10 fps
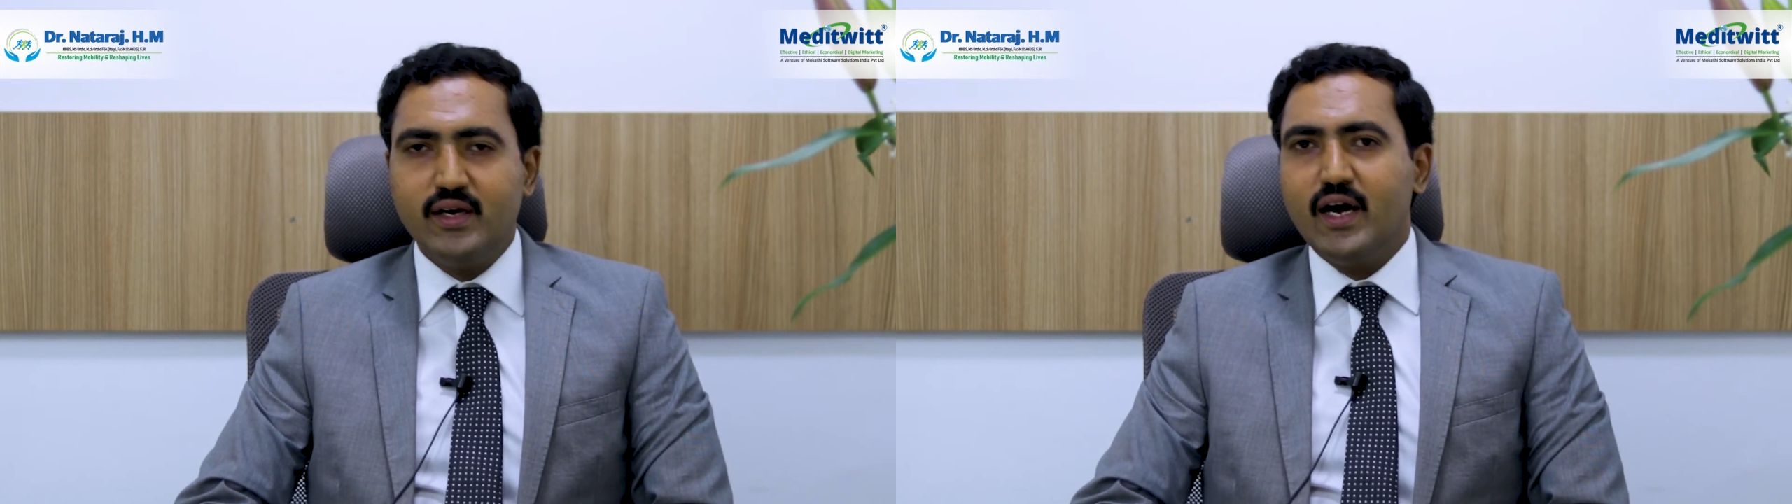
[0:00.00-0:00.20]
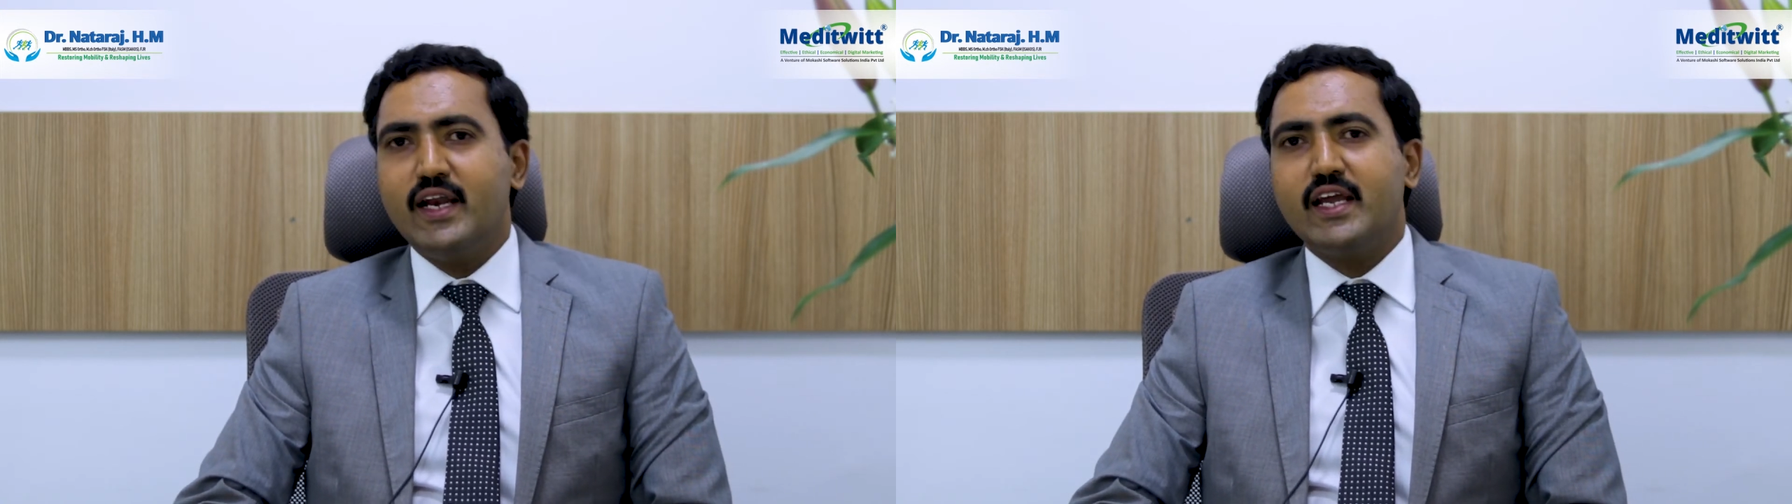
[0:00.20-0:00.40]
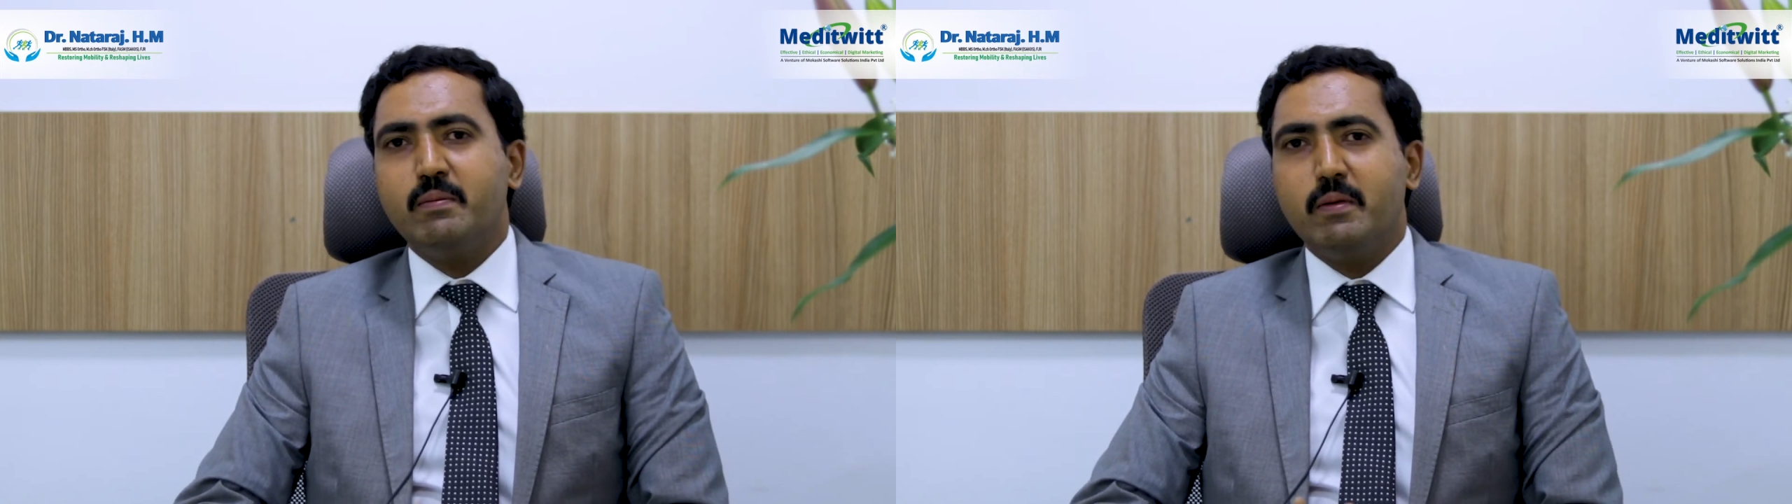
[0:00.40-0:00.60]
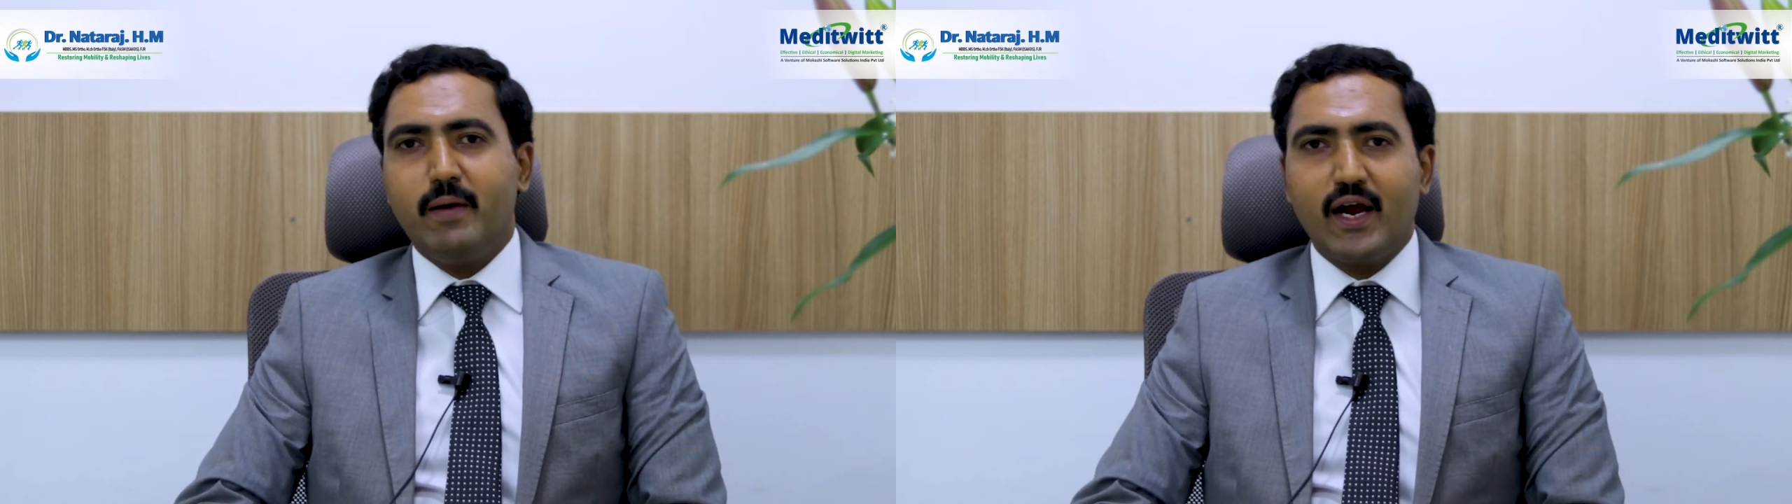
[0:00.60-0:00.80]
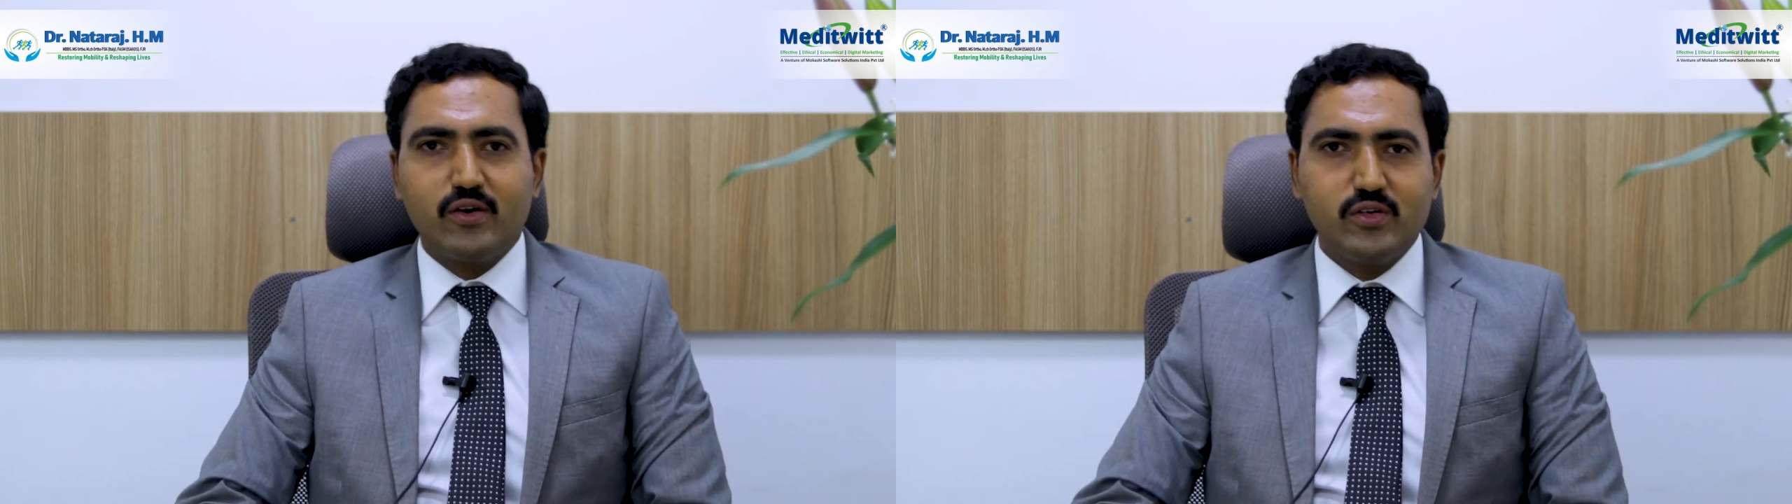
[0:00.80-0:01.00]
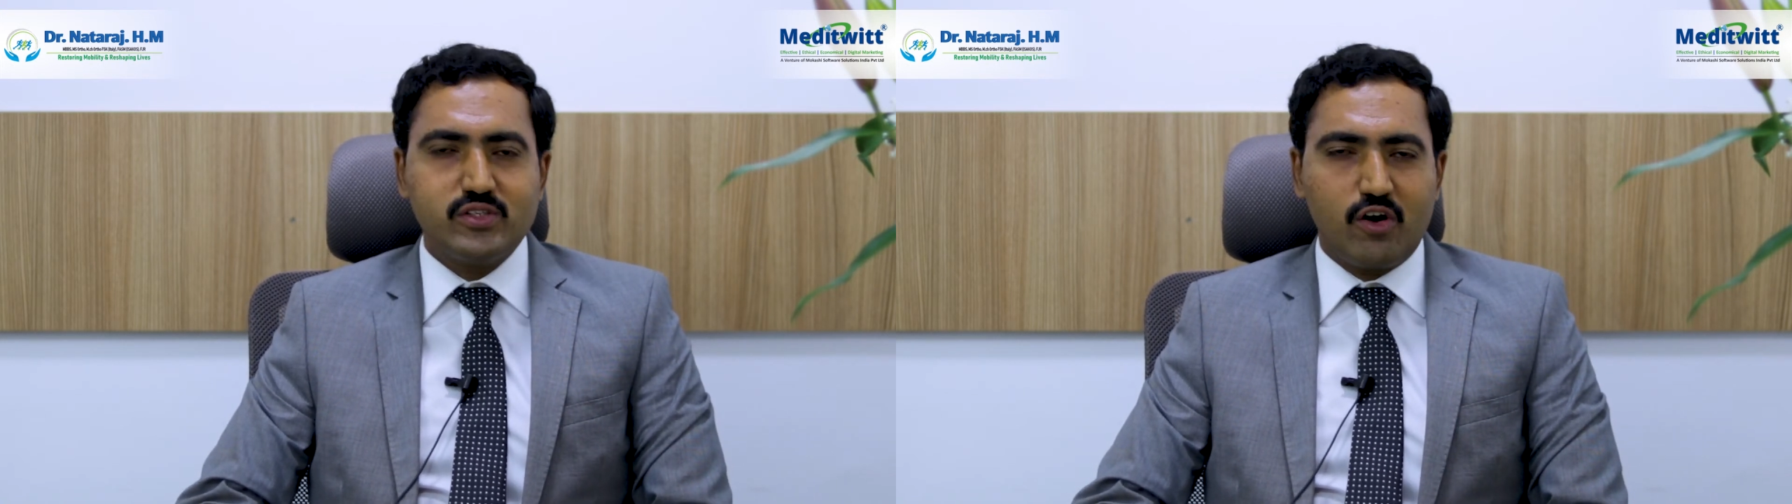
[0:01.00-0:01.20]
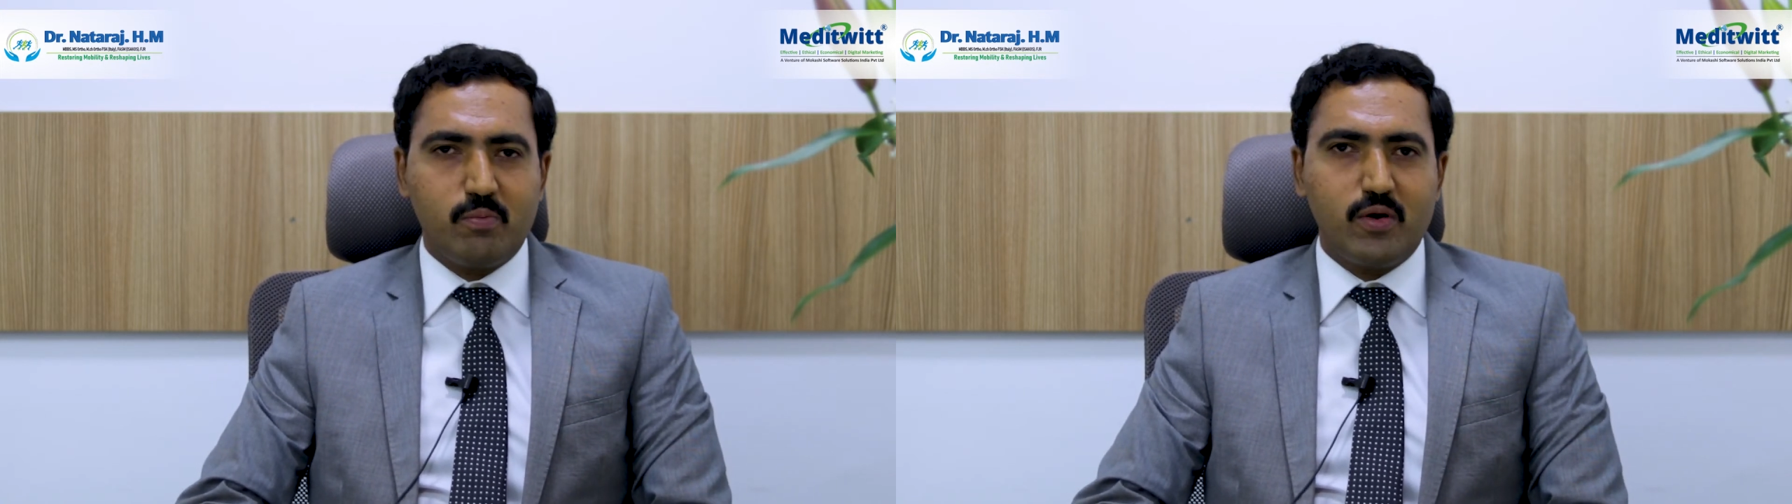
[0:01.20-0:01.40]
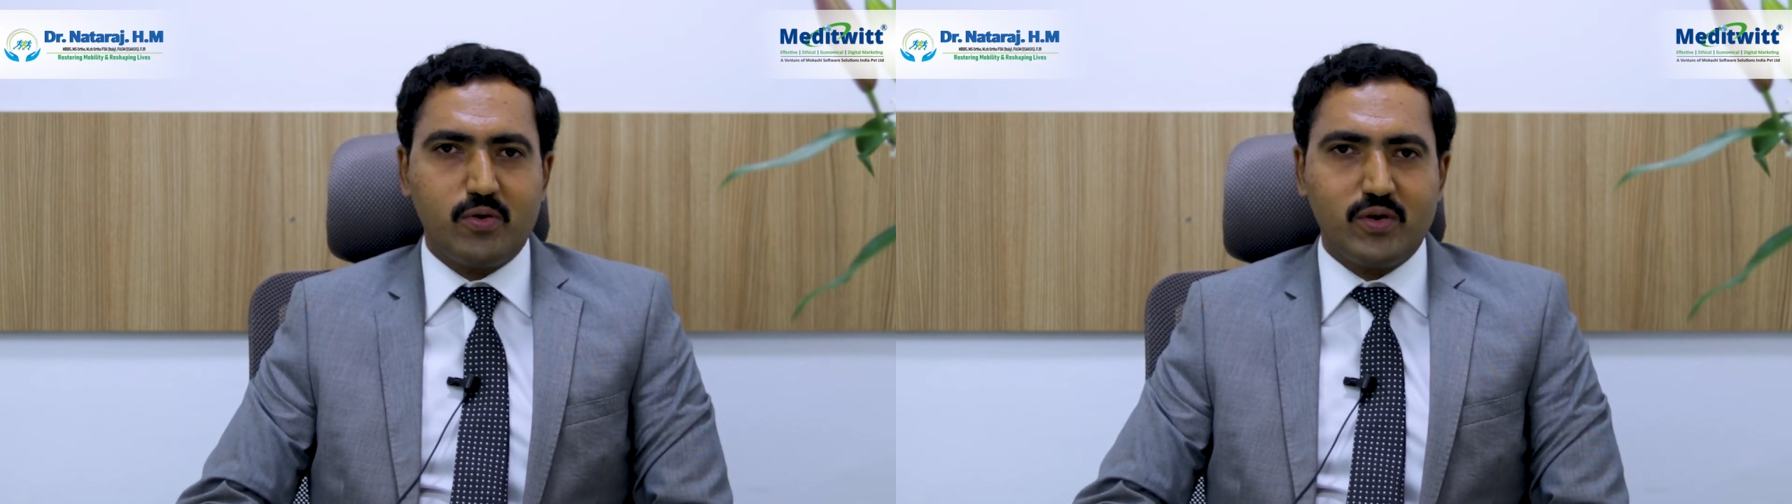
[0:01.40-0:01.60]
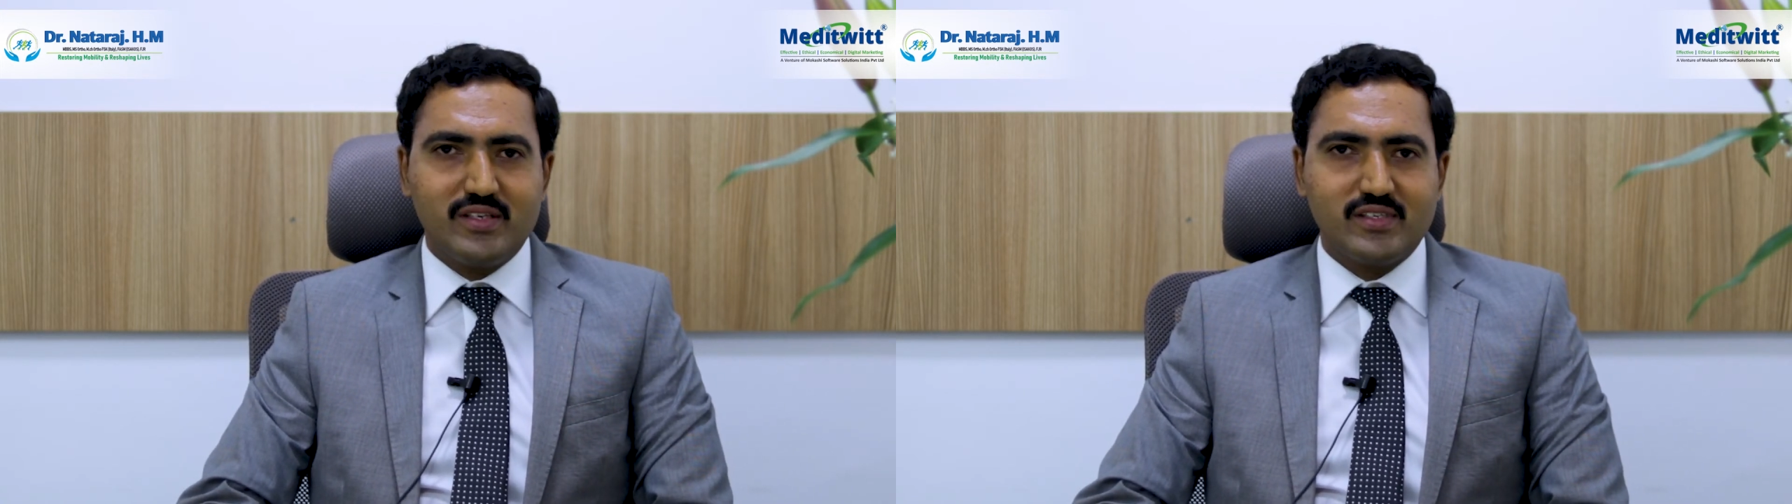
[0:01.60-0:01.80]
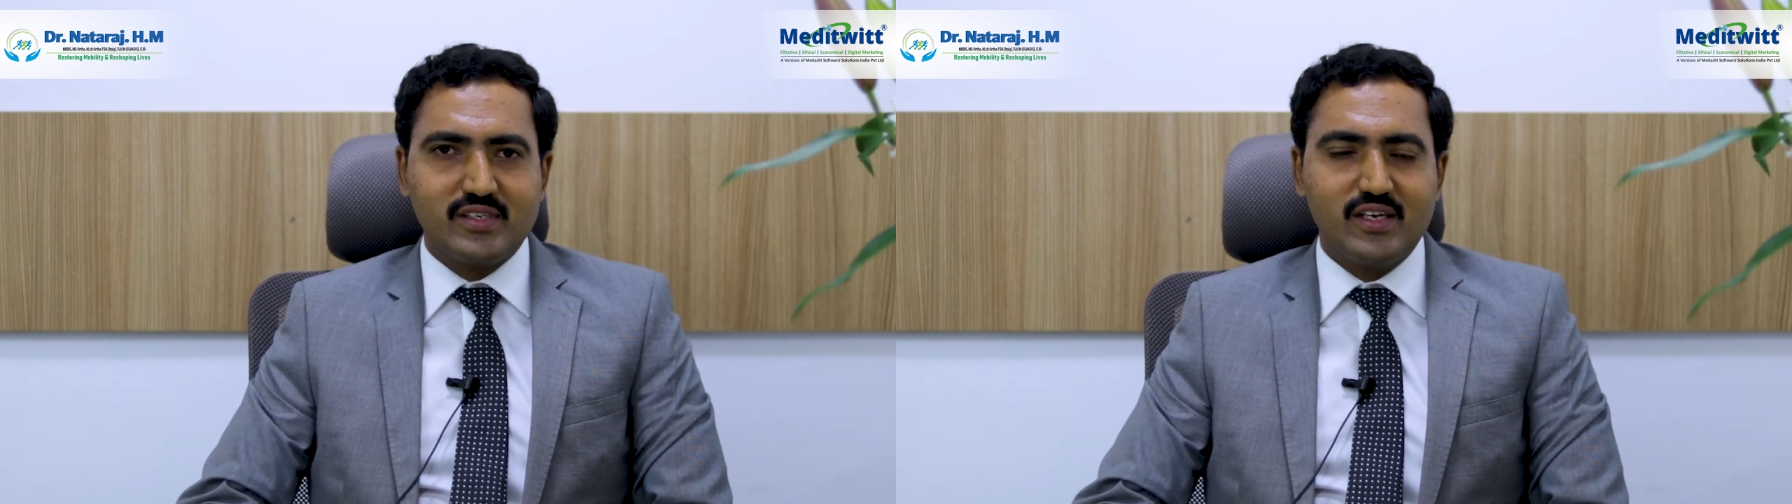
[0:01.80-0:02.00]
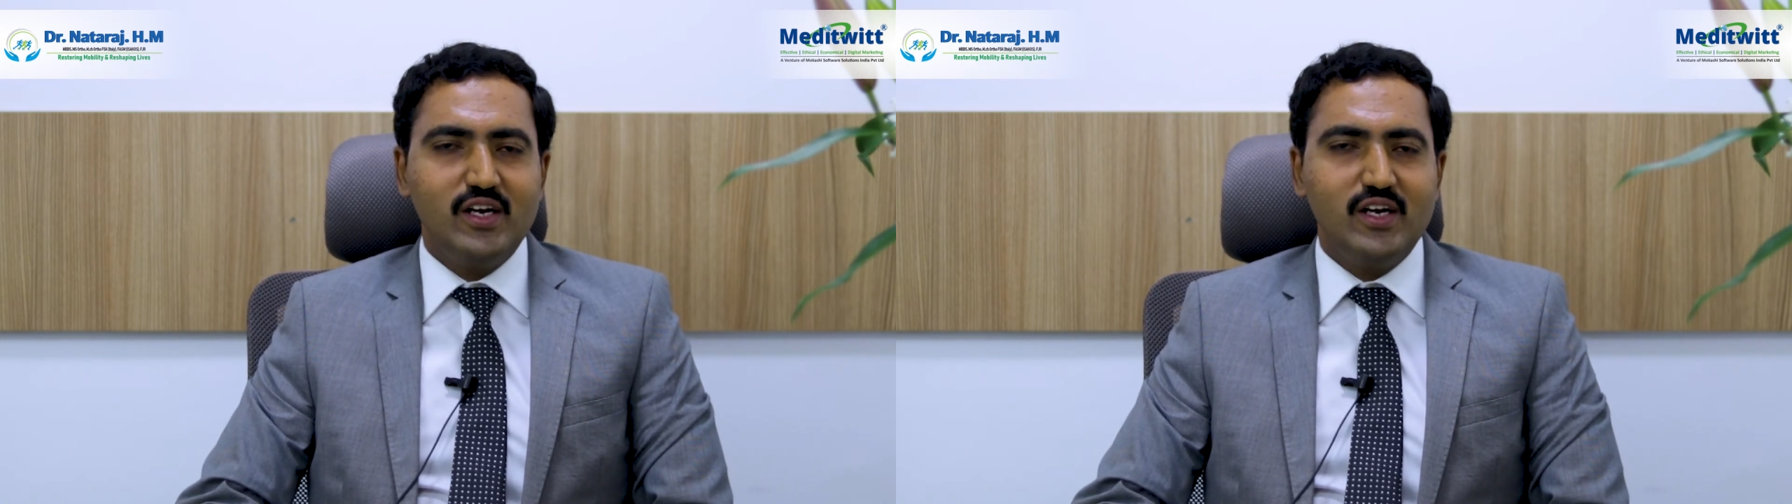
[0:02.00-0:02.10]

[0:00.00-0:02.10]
and he can be back to his normal routines.